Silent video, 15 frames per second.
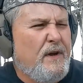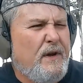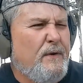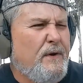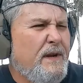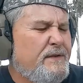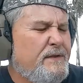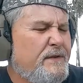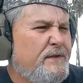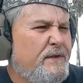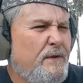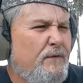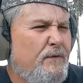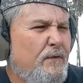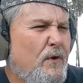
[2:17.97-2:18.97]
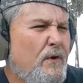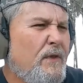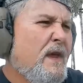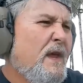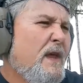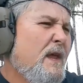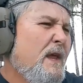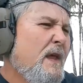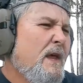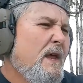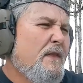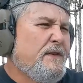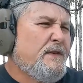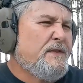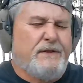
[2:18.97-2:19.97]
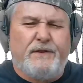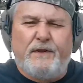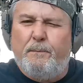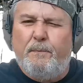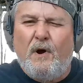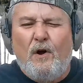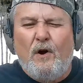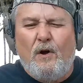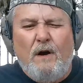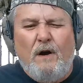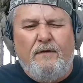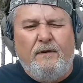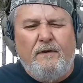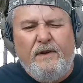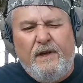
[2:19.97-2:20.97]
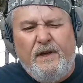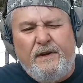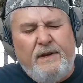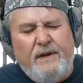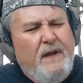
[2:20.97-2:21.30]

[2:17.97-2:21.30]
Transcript: coatings and so forth, this is the barrel off of it.